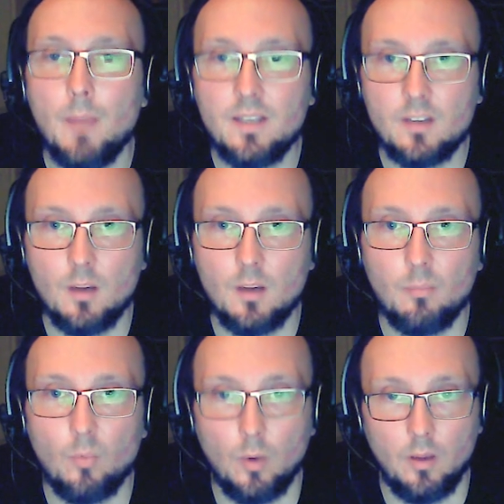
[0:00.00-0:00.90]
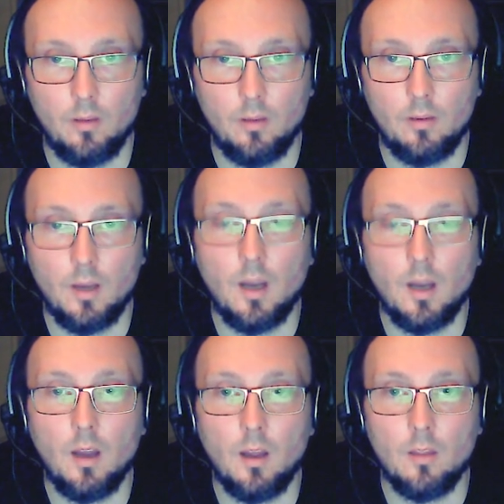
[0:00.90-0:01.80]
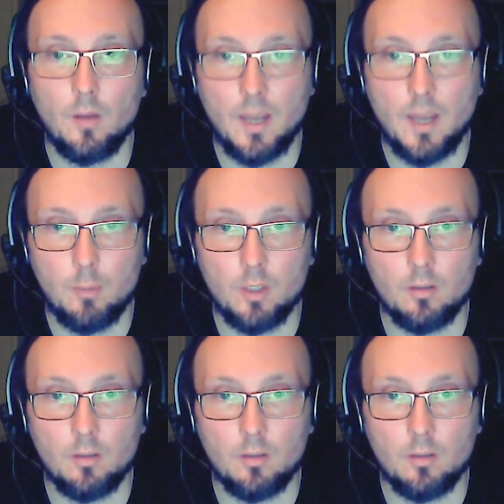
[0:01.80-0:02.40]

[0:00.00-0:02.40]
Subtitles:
up with the capture,